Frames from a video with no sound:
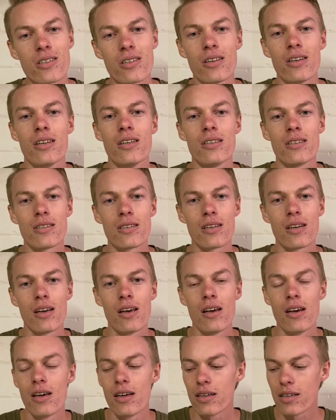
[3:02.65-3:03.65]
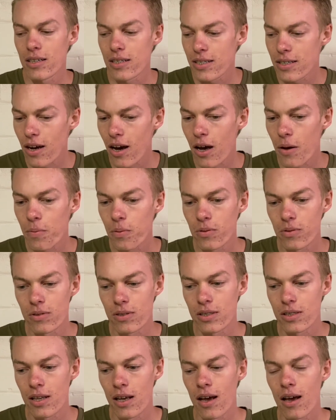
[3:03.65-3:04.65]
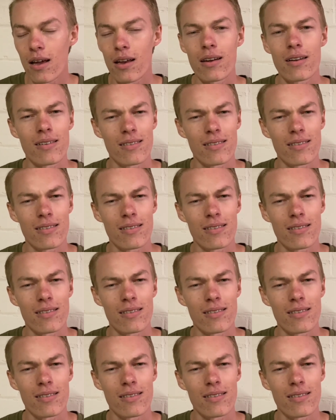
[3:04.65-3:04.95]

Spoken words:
his disciples, that